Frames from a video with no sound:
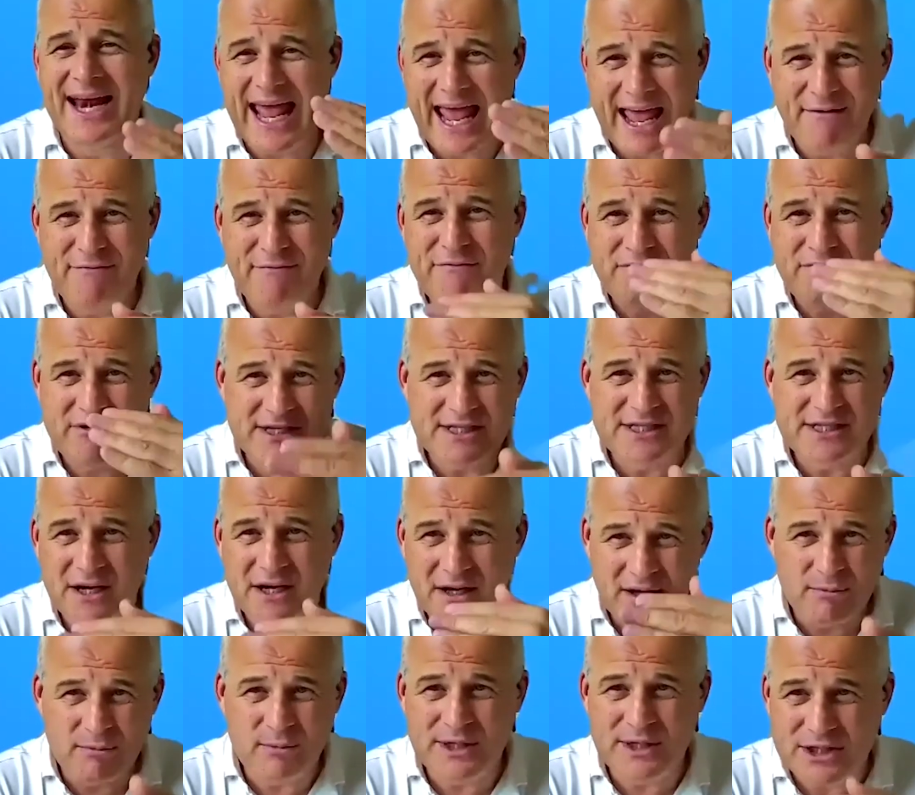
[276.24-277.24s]
every
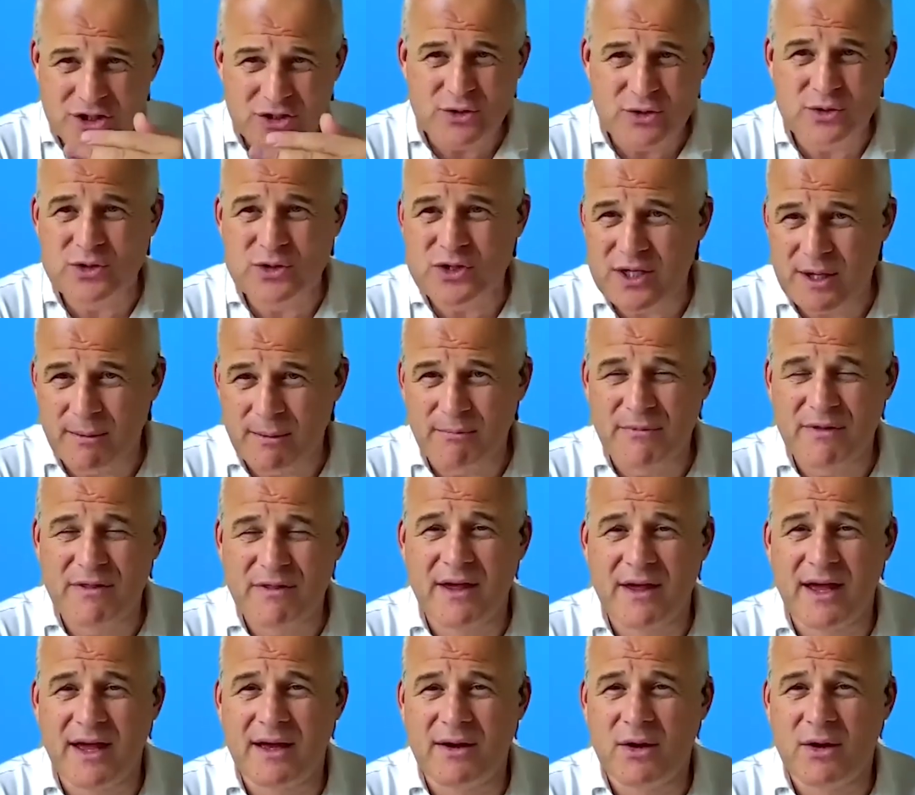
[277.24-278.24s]
time we do
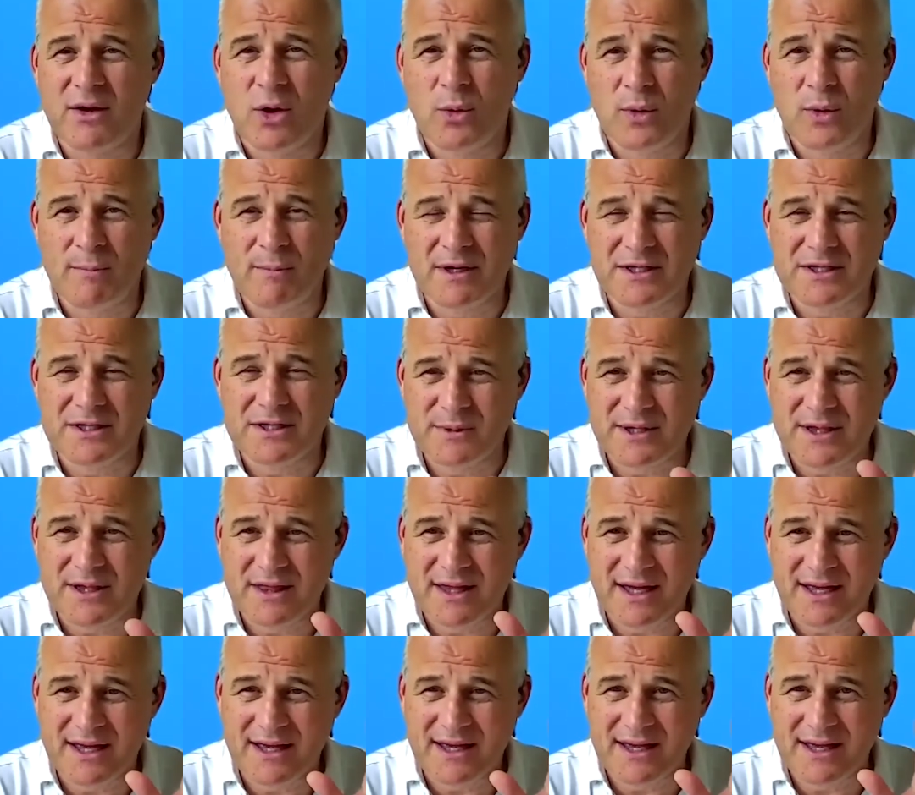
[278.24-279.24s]
something, we must be
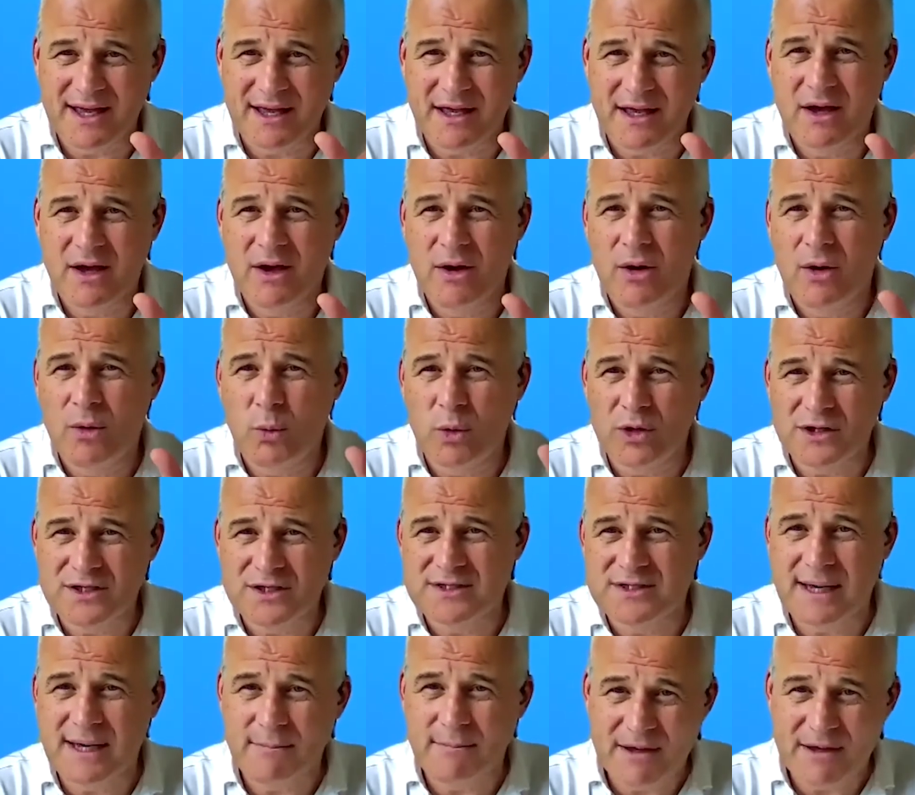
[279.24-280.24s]
thinking, what
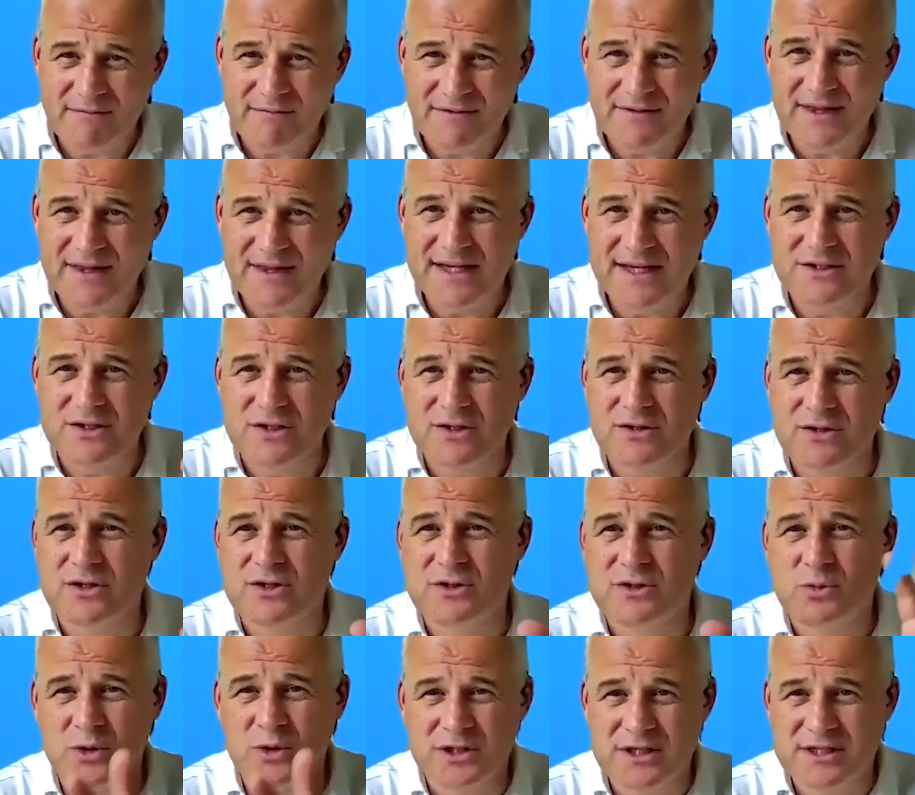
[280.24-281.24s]
does that mean for these
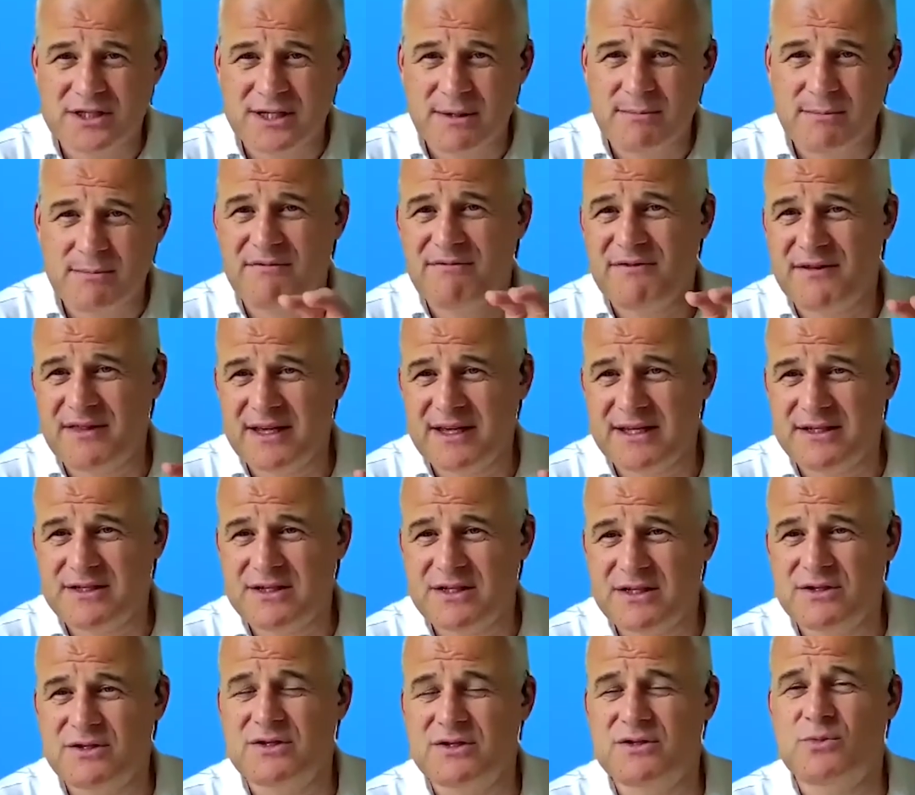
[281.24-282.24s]
users? What does it mean for these
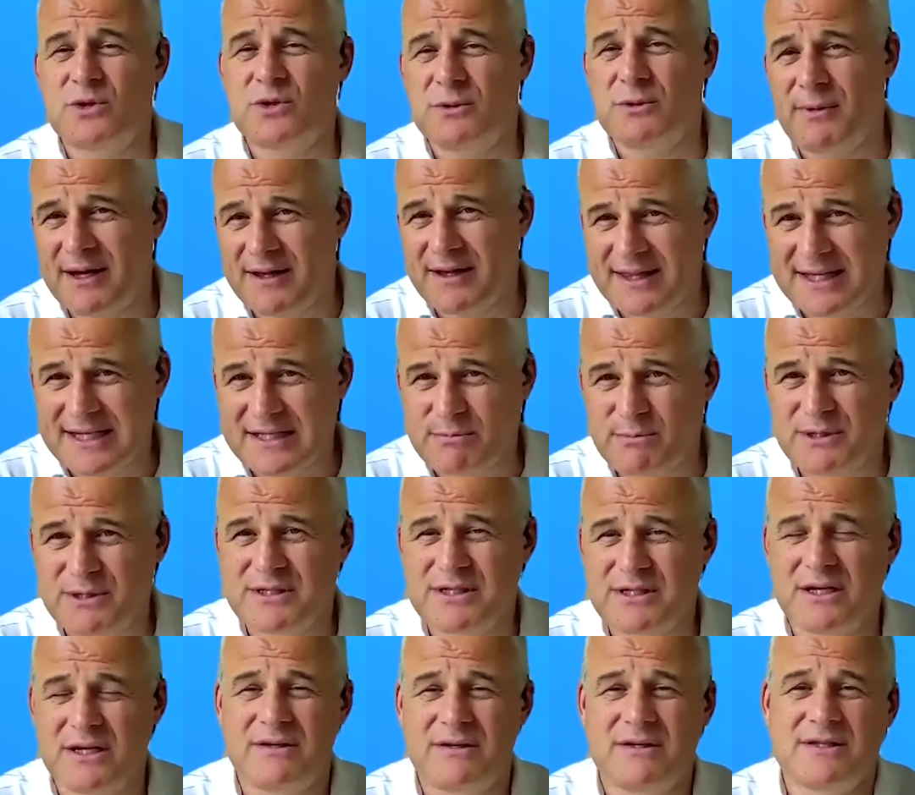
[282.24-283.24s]
users? What about these
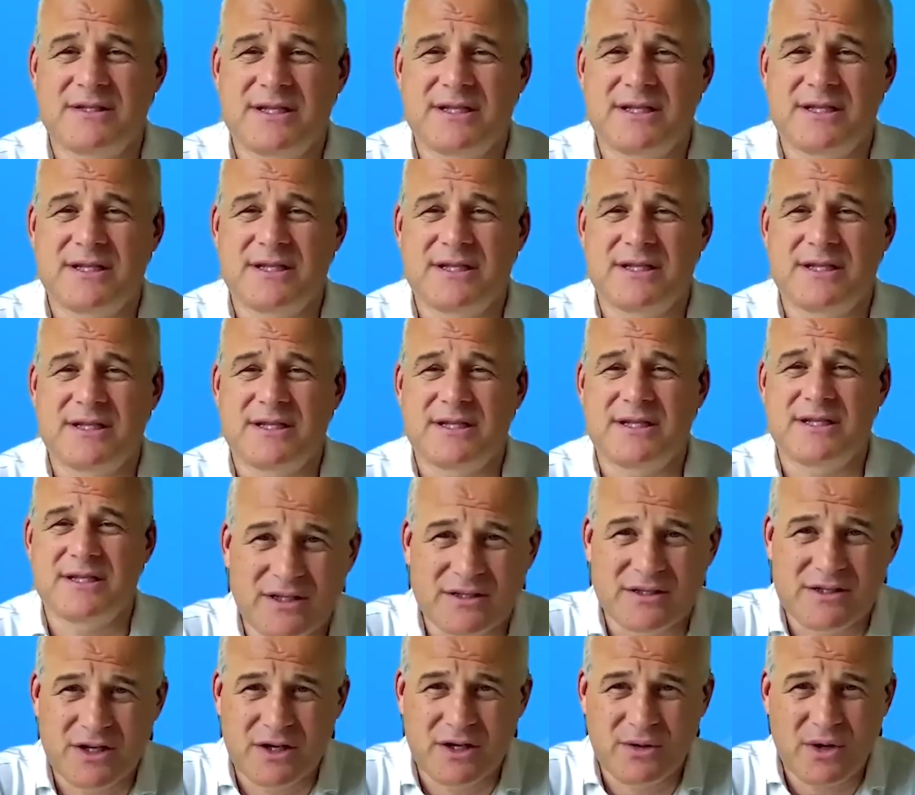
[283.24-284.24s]
personas, etc.?
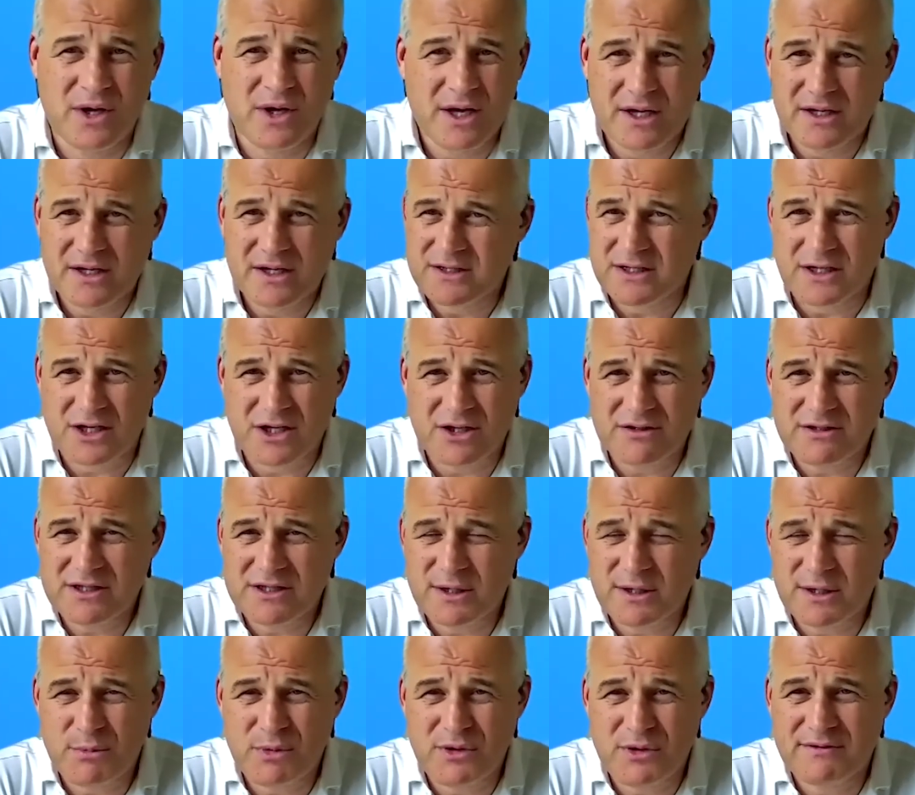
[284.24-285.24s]
So
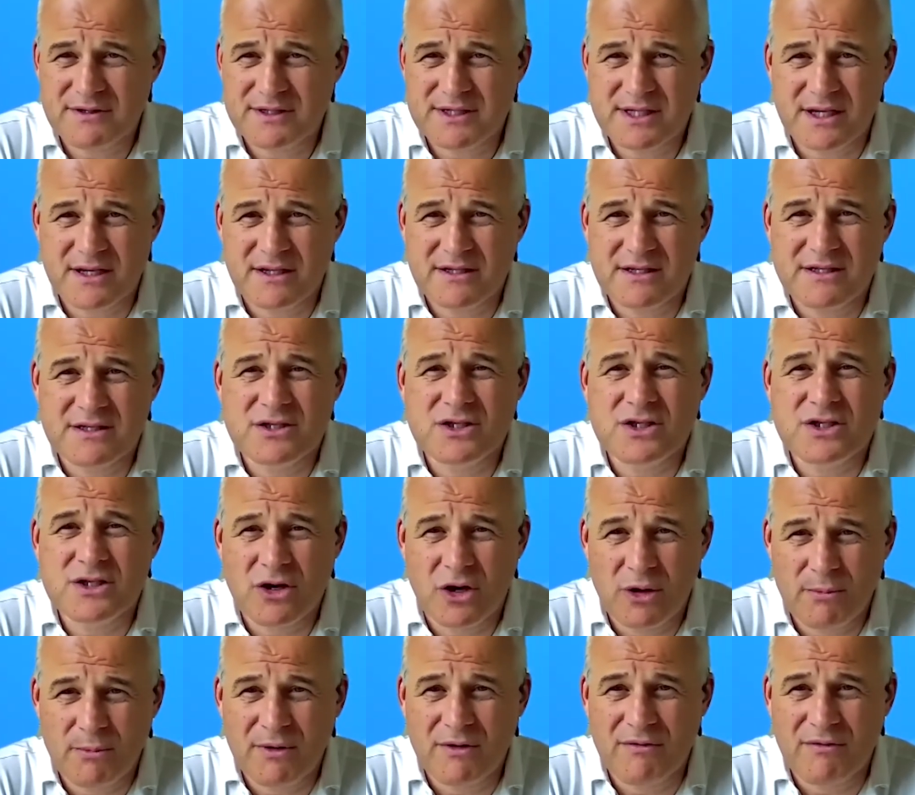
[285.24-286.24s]
security and privacy is
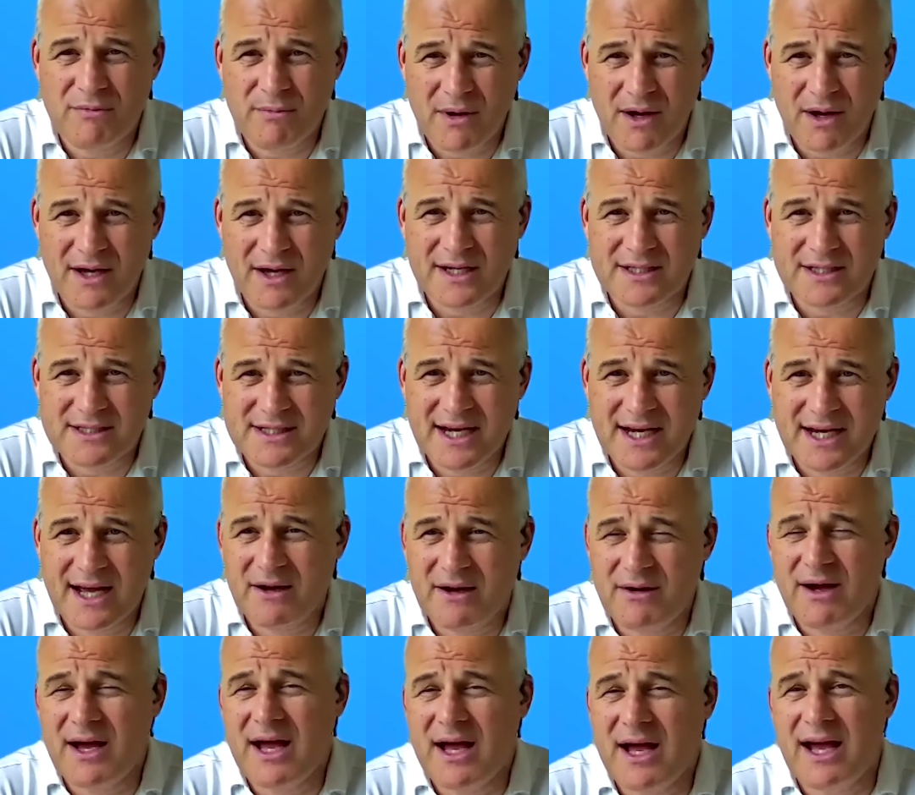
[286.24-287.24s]
top of mind
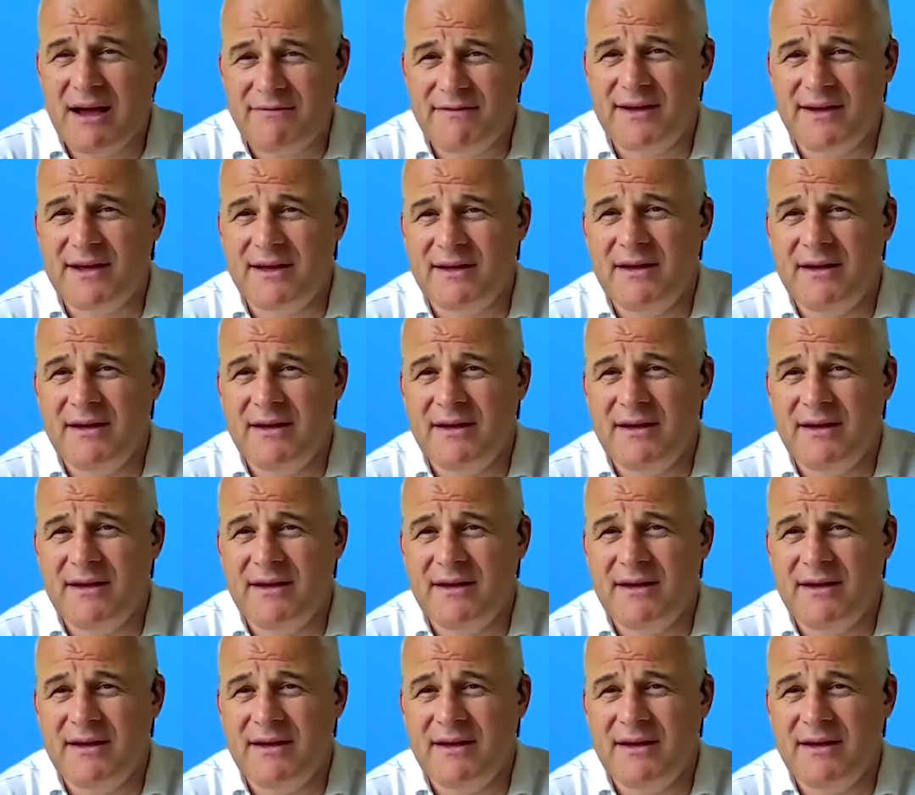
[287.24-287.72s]
now, having